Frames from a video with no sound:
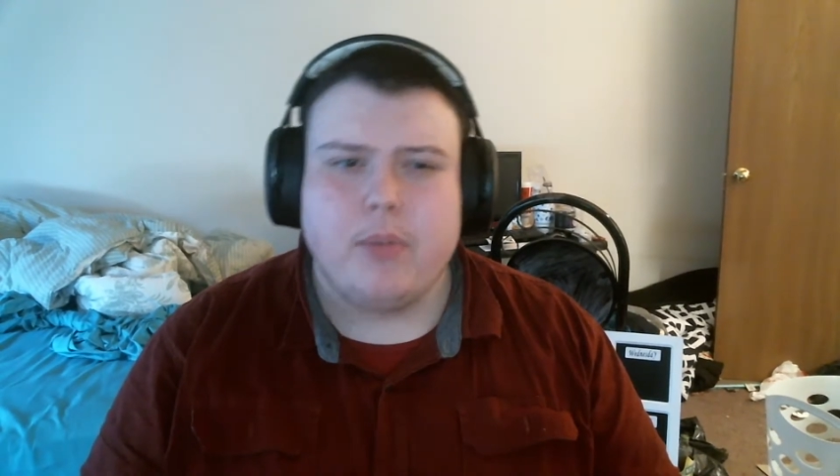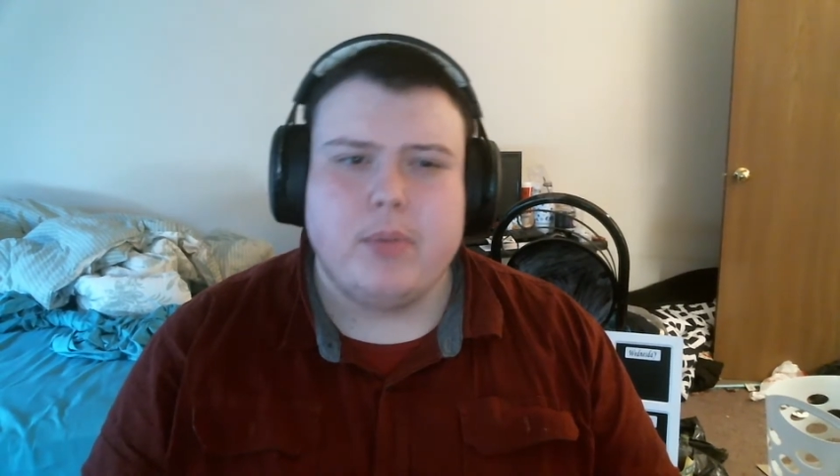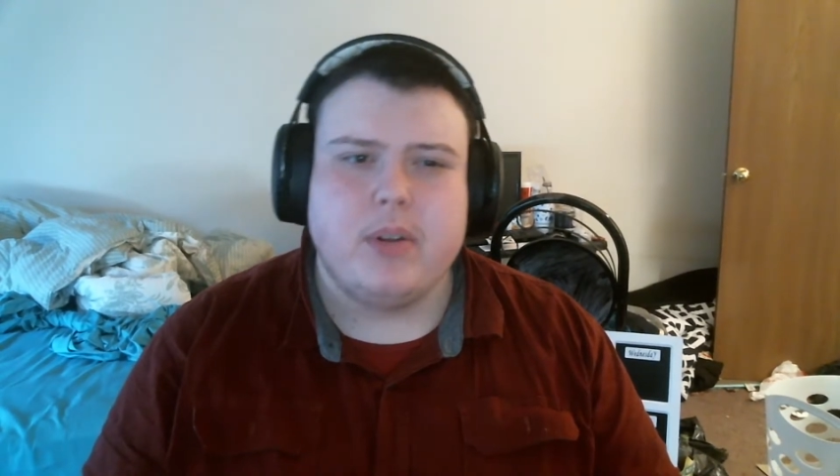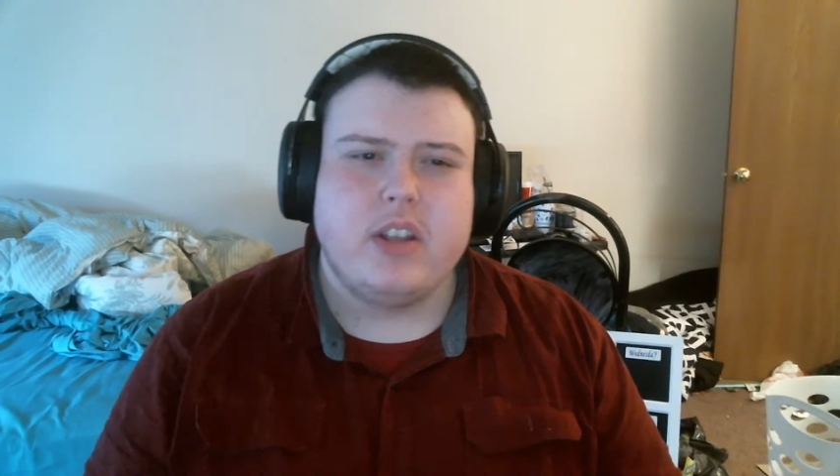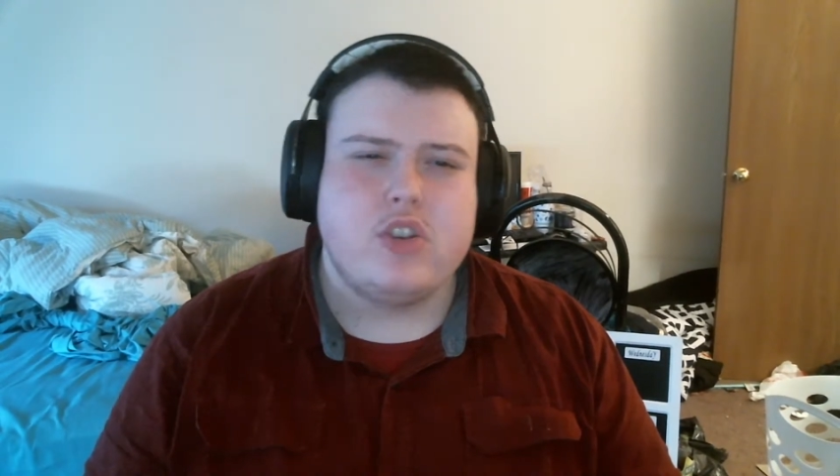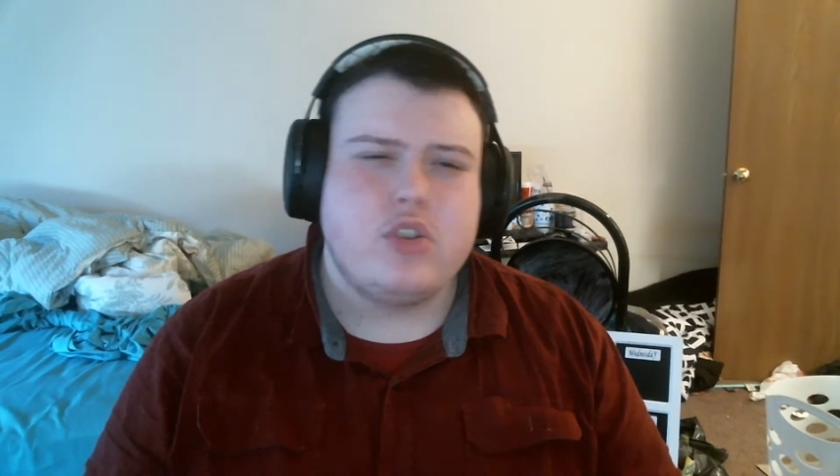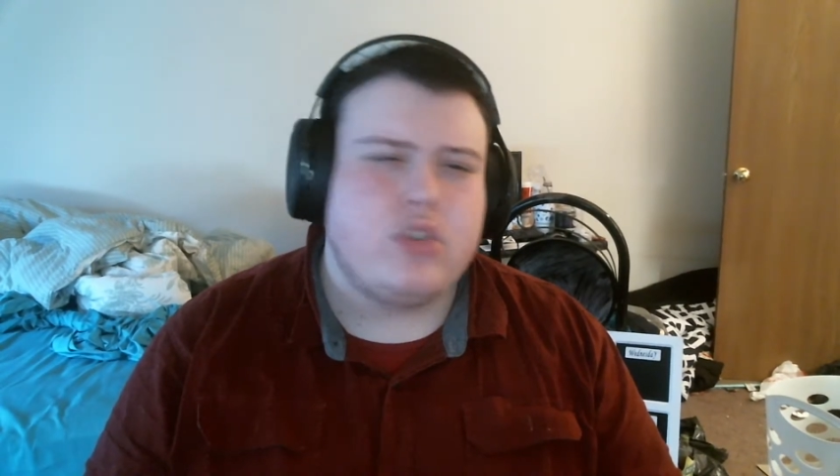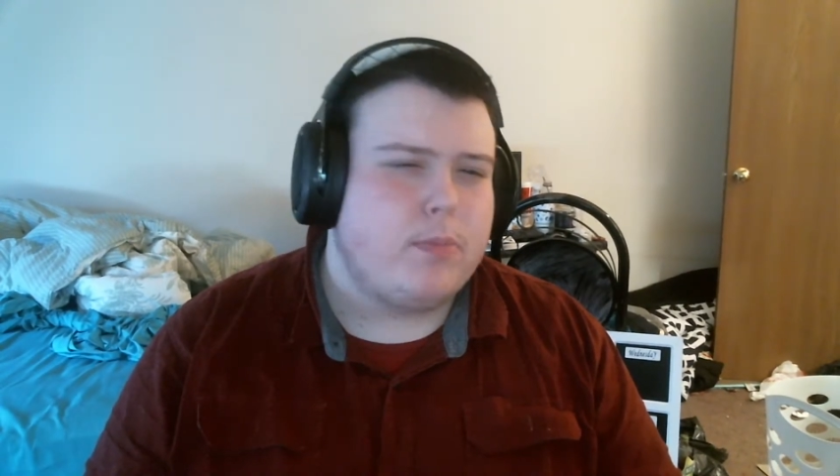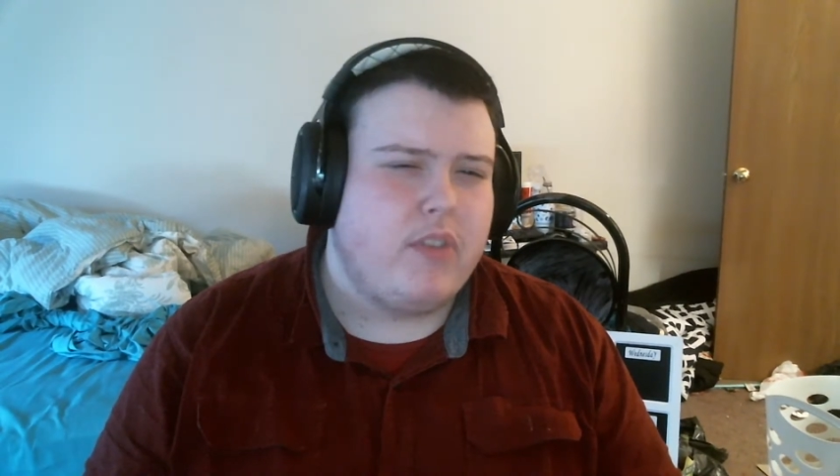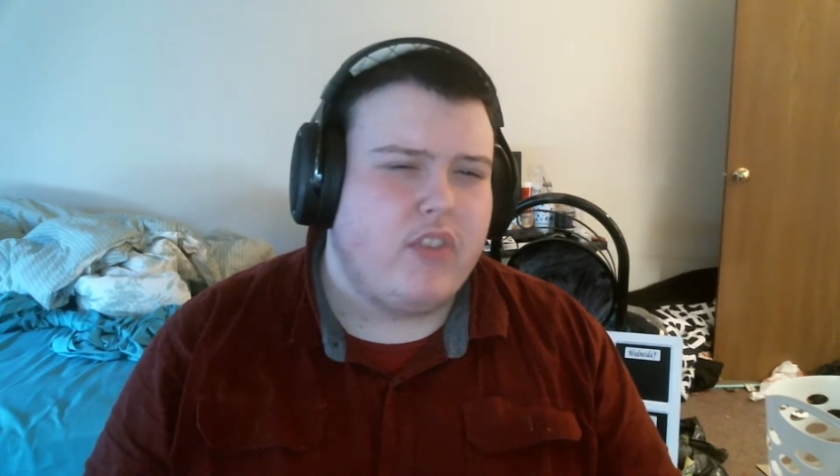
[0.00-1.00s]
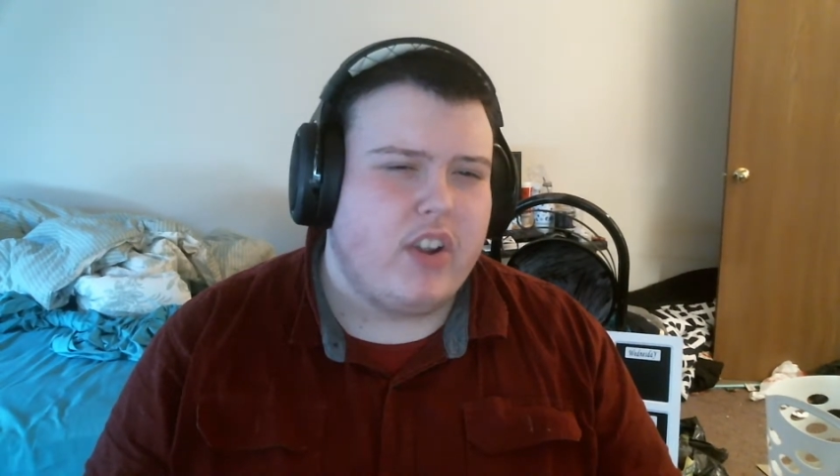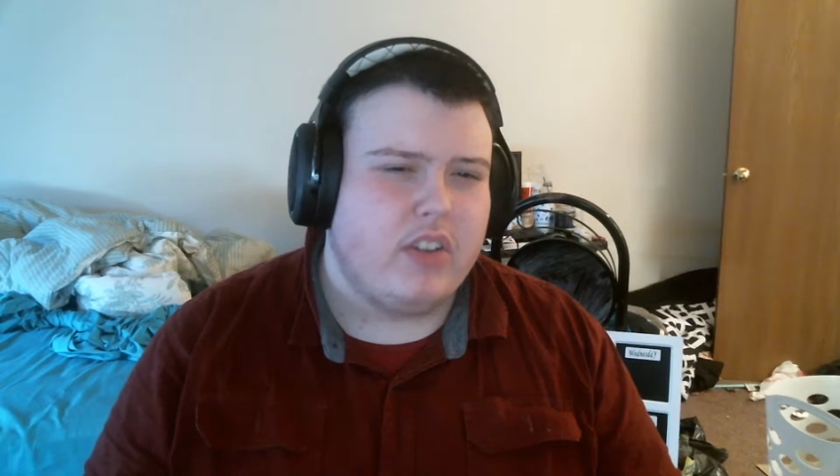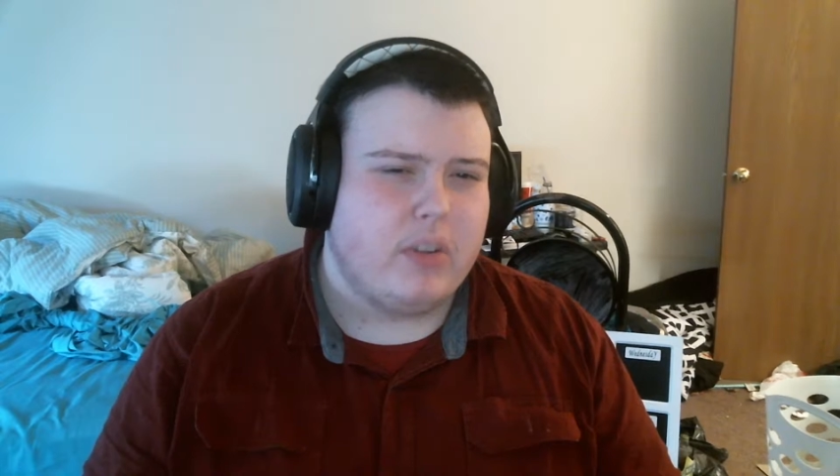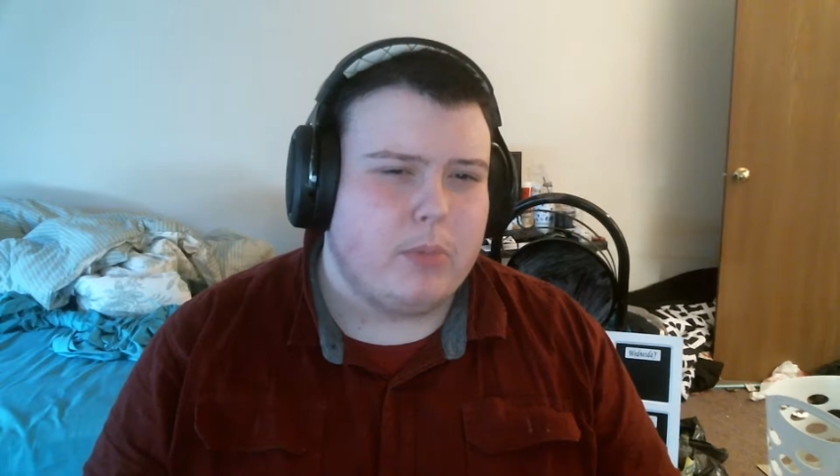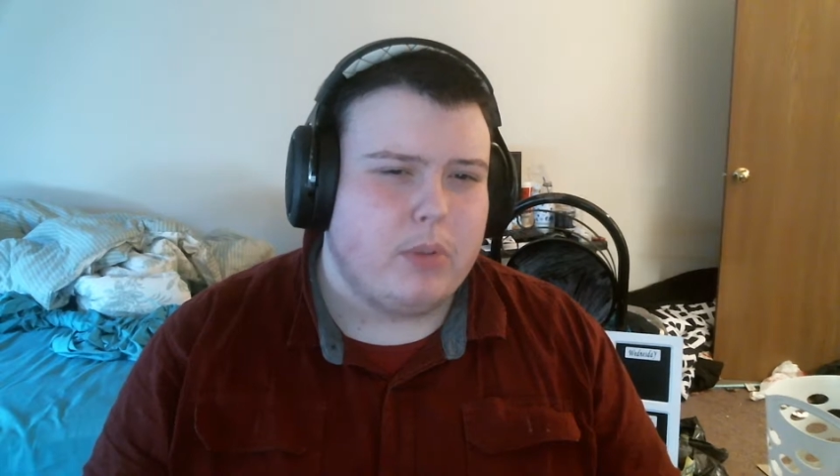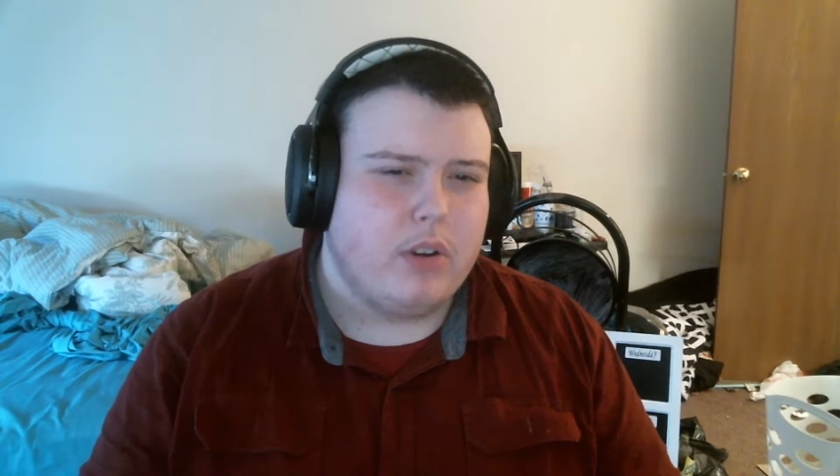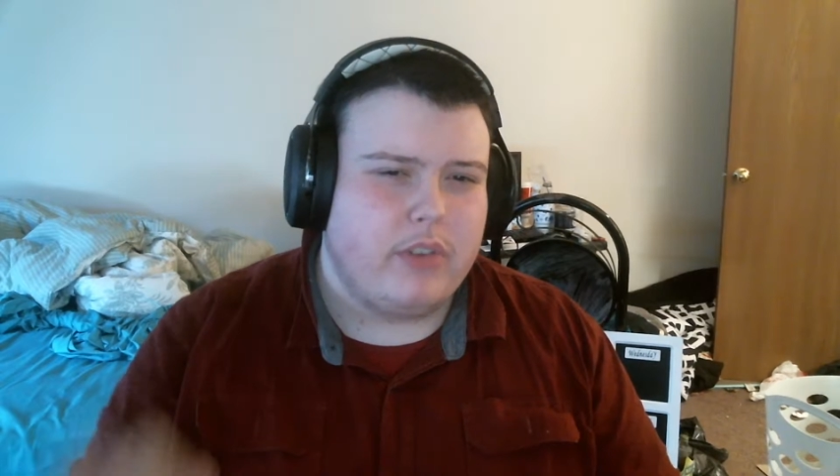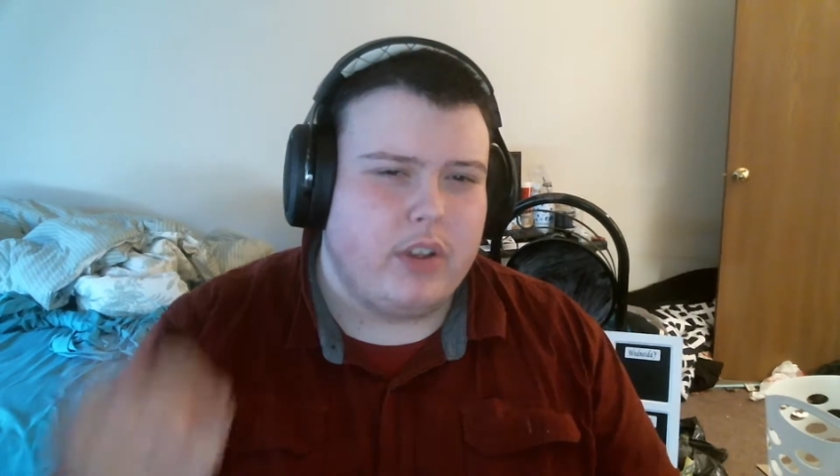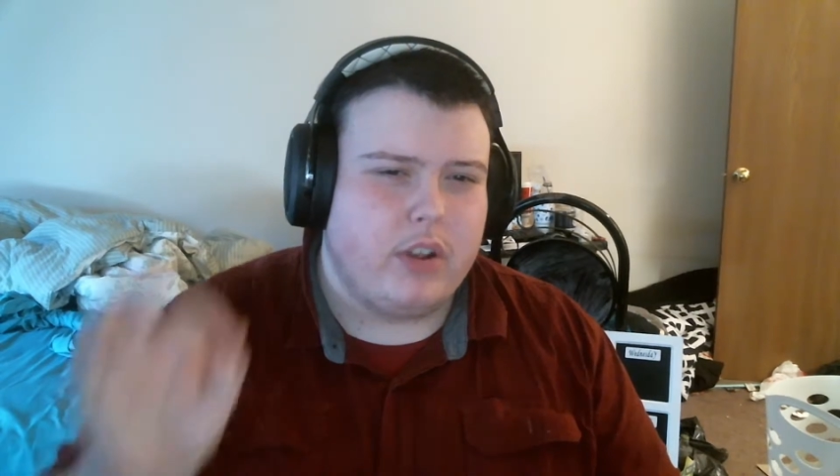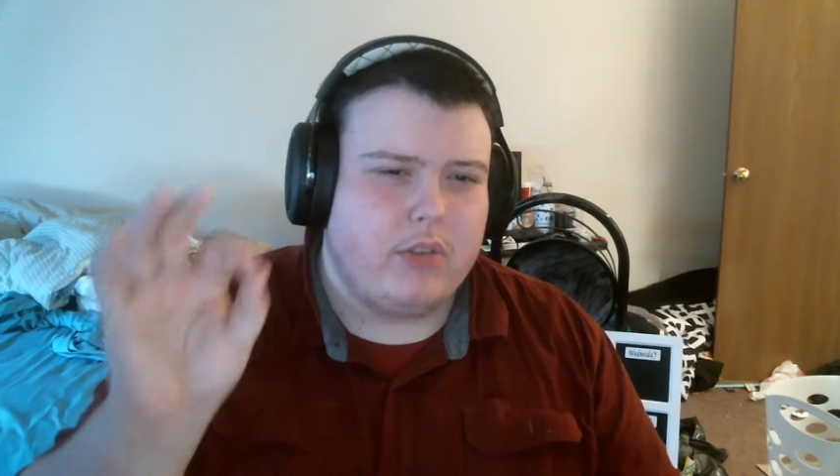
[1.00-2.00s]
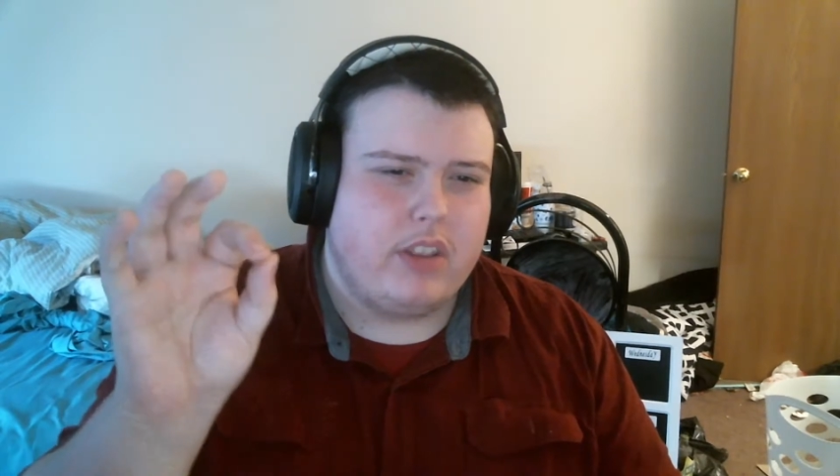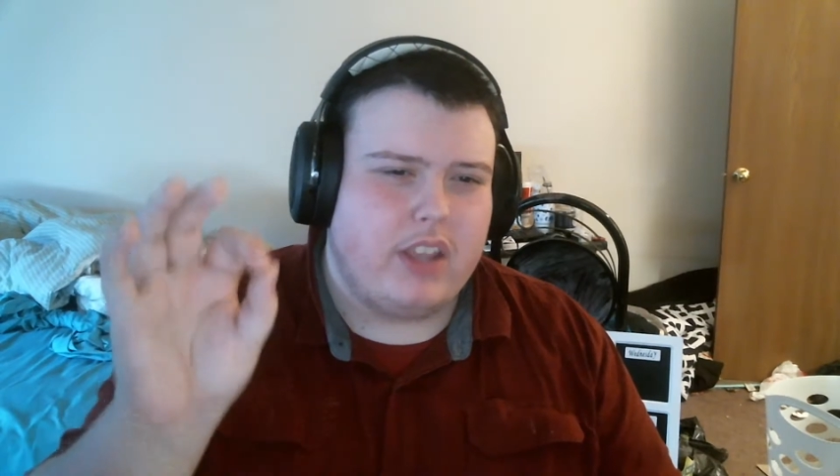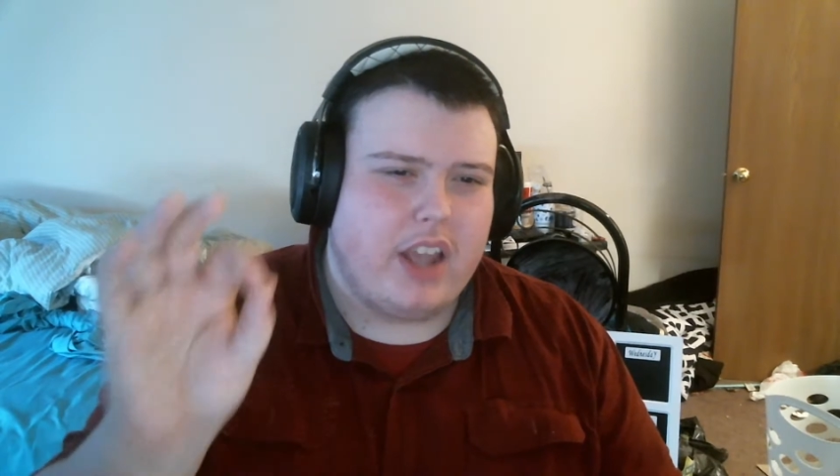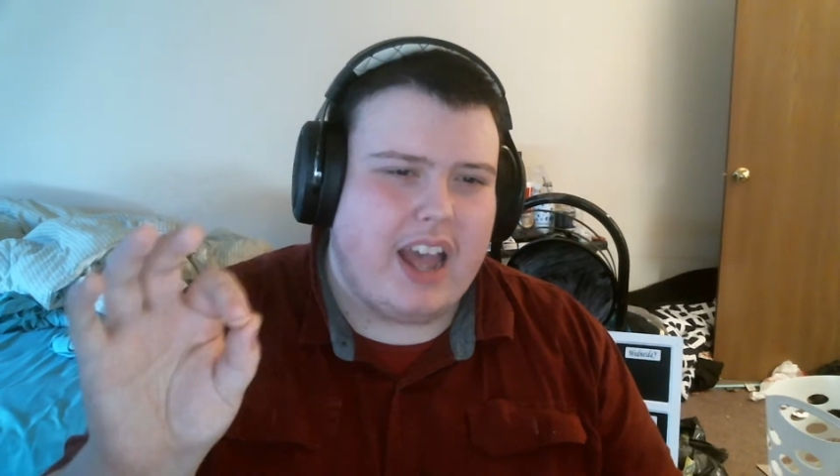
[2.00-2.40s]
but it should be very similar if you go to the